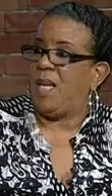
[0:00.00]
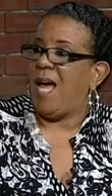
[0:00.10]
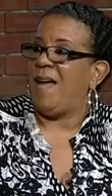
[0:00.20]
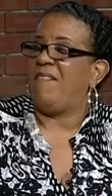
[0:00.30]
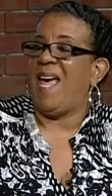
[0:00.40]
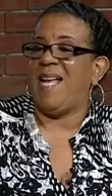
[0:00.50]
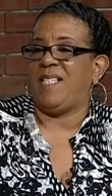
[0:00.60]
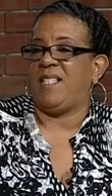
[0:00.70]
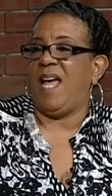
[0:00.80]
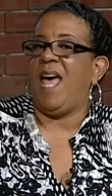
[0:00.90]
life has
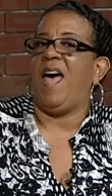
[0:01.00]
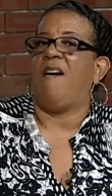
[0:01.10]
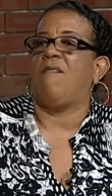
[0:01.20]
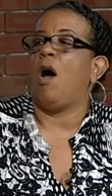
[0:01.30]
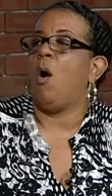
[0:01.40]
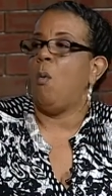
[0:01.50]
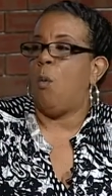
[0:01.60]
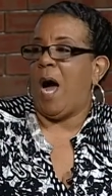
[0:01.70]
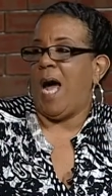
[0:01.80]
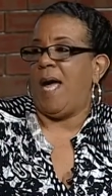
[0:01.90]
to have a
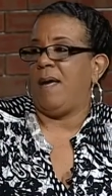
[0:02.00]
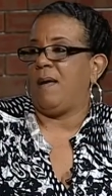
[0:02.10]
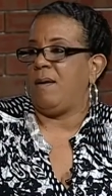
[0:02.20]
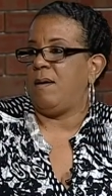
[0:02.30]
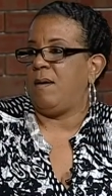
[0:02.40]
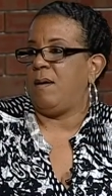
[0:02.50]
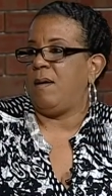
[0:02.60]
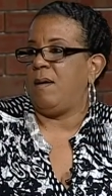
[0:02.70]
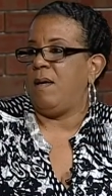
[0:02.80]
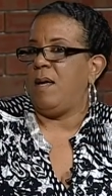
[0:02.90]
why.
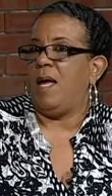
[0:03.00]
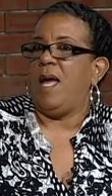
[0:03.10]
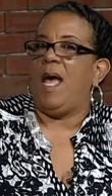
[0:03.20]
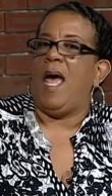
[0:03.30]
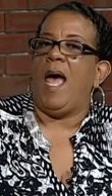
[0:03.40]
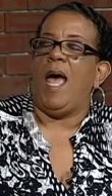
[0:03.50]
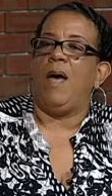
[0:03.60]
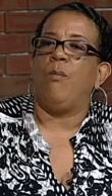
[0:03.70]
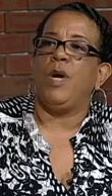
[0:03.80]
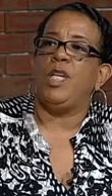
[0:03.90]
Exactly.
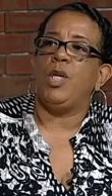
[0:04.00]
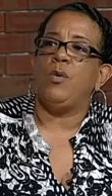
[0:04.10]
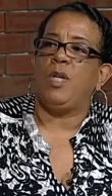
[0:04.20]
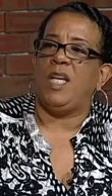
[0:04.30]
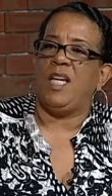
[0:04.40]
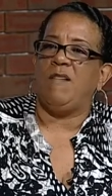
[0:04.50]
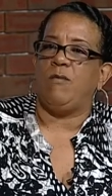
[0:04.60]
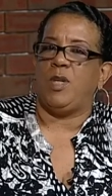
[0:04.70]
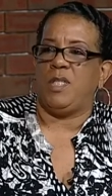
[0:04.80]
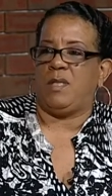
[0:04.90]
And when you live
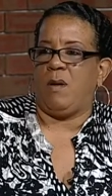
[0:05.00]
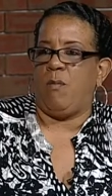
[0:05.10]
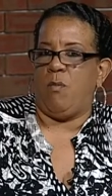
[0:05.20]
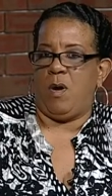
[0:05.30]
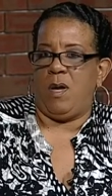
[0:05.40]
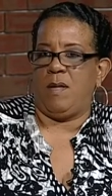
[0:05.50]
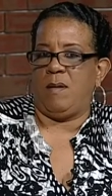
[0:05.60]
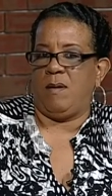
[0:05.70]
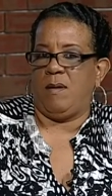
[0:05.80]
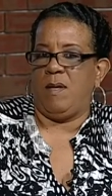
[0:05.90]
with someone,
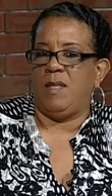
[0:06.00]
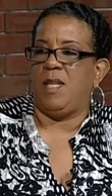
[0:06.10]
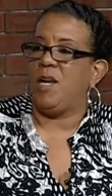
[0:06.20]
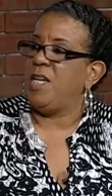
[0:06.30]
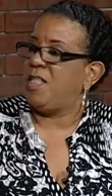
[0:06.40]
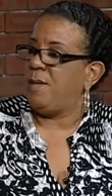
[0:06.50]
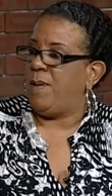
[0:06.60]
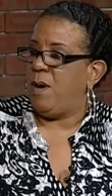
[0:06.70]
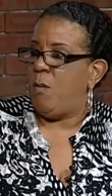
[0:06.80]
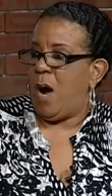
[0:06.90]
there needs to
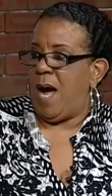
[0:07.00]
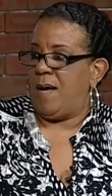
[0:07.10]
be a why.